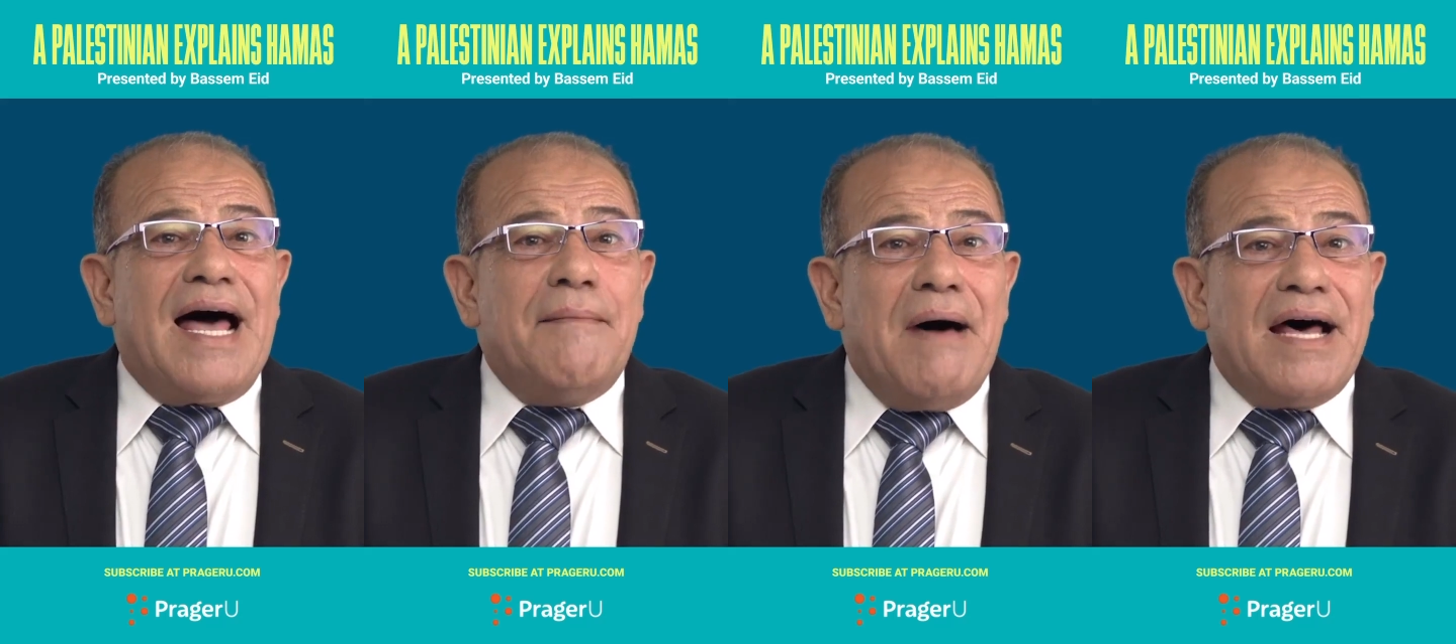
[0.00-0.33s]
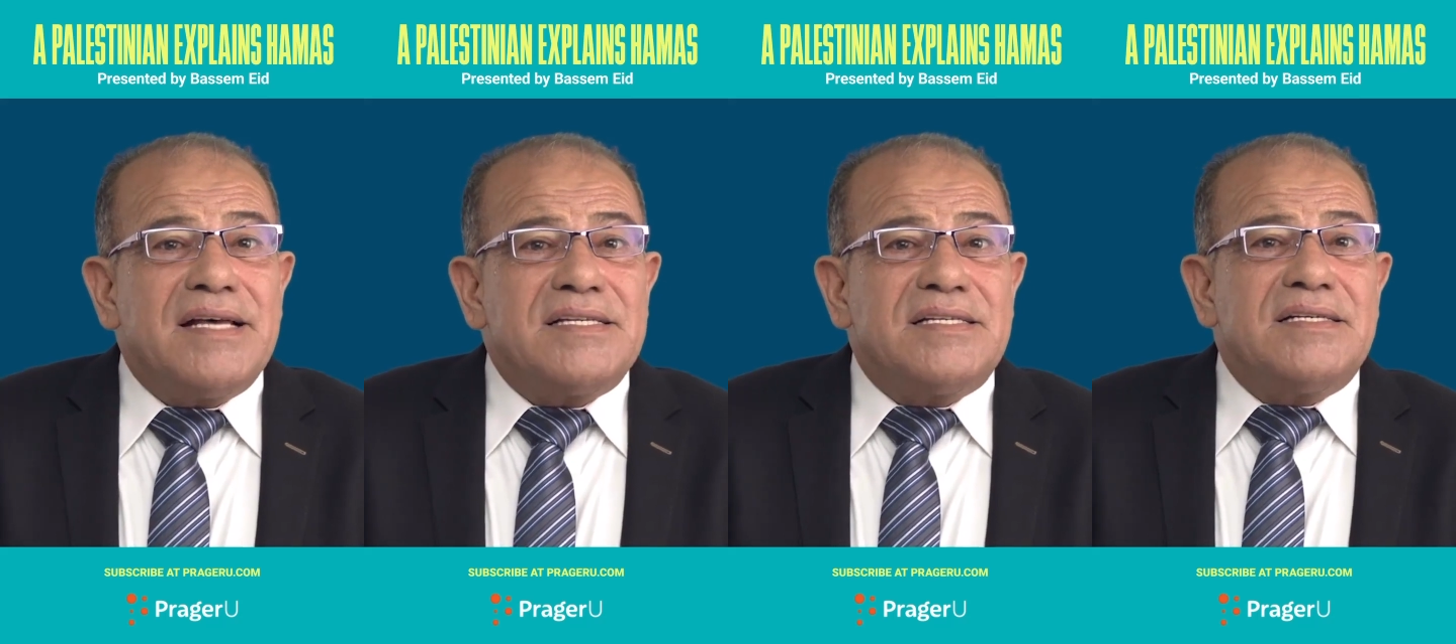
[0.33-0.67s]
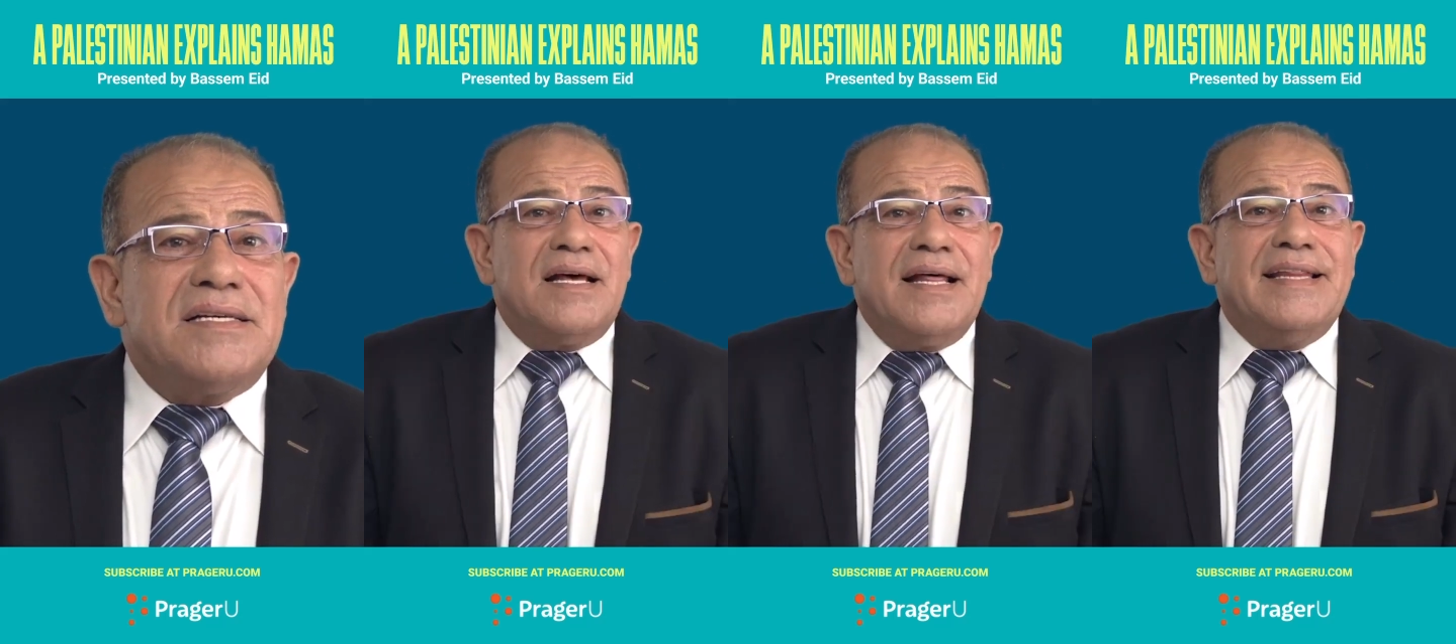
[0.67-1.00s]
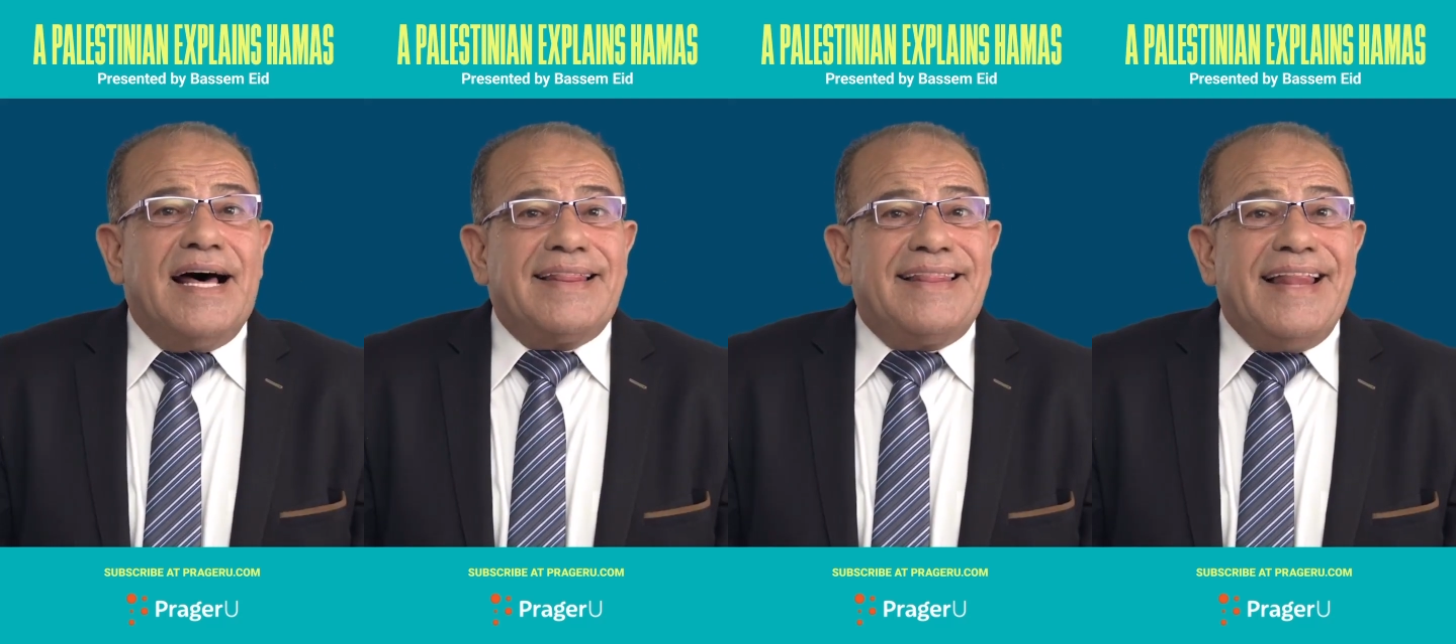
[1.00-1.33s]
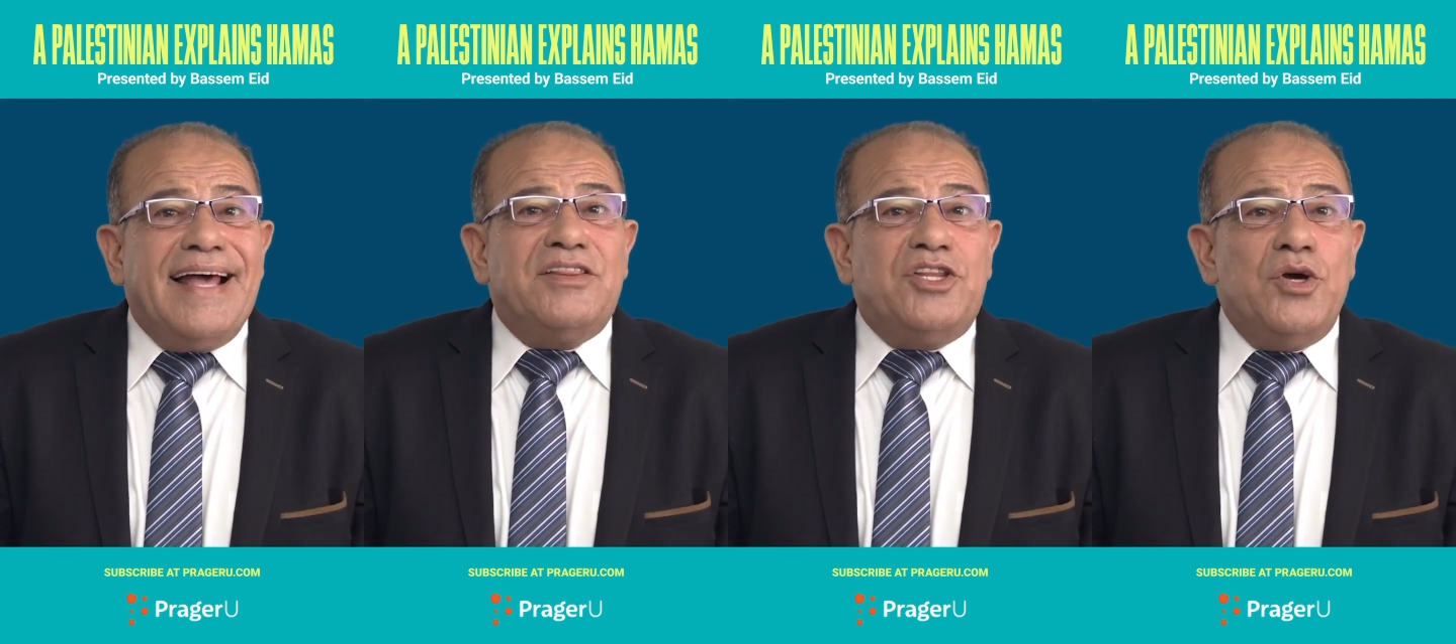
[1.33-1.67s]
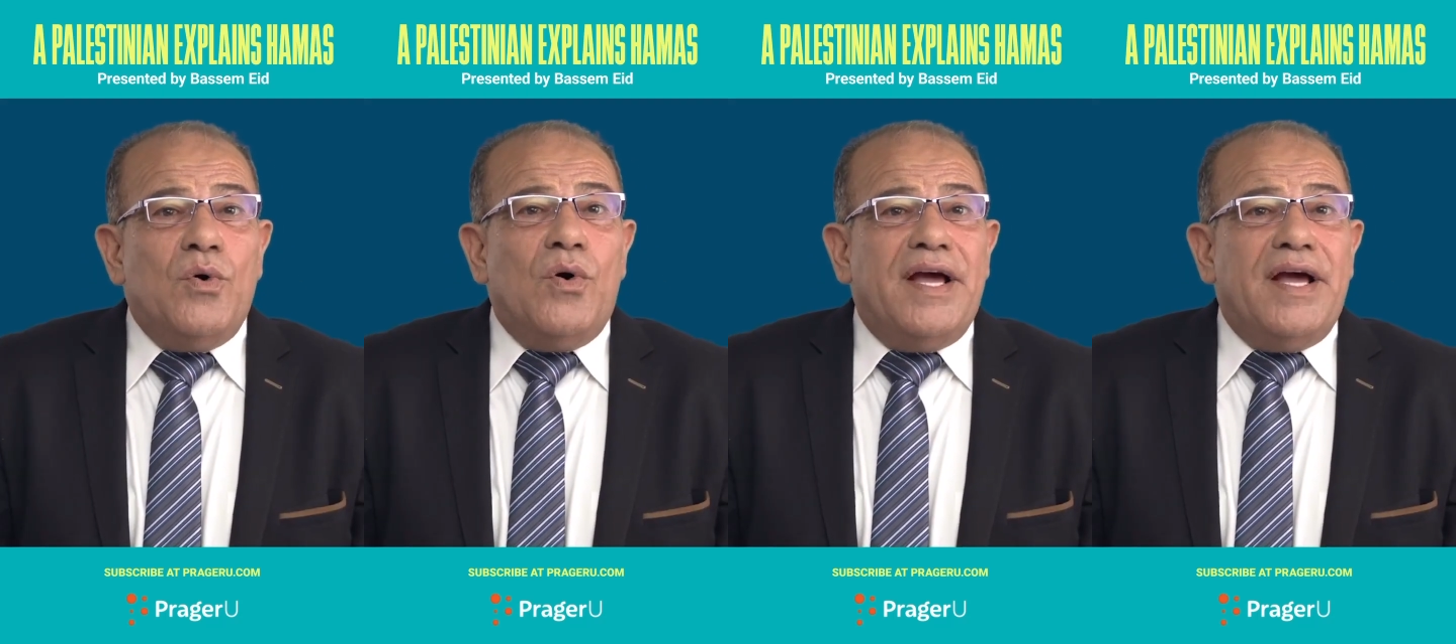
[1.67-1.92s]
Hamas that led you